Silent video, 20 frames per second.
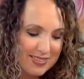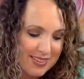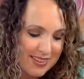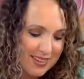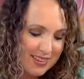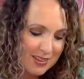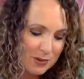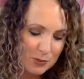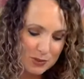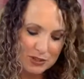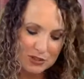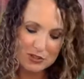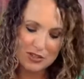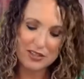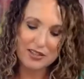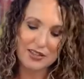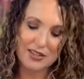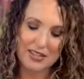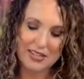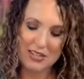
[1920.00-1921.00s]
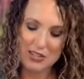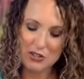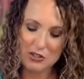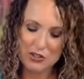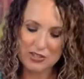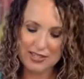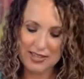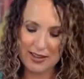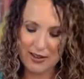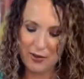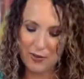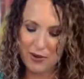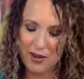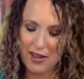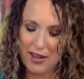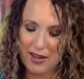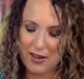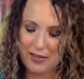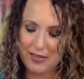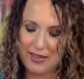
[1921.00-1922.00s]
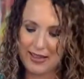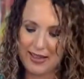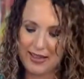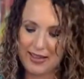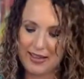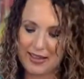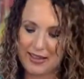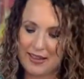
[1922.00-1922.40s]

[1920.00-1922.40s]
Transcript: then when you're done, you just say, okay, like